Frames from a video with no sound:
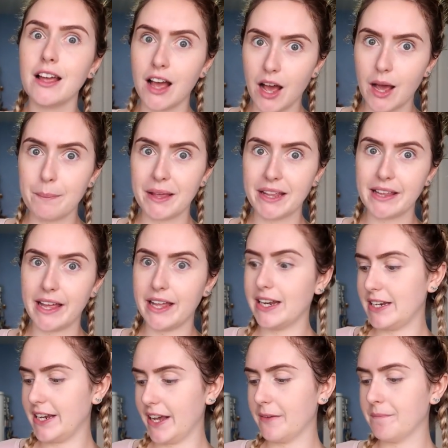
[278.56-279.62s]
I pick that
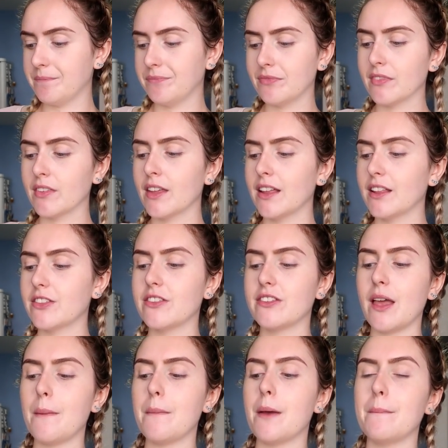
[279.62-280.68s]
any day.
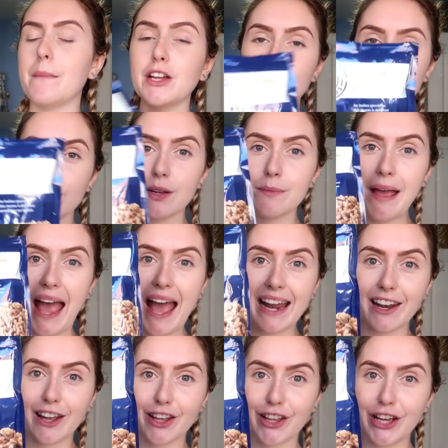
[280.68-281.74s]
Some mushroom
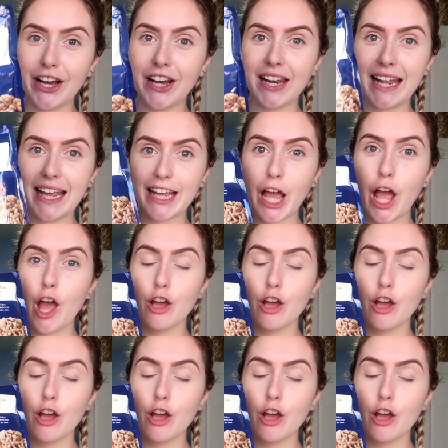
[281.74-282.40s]
and garlic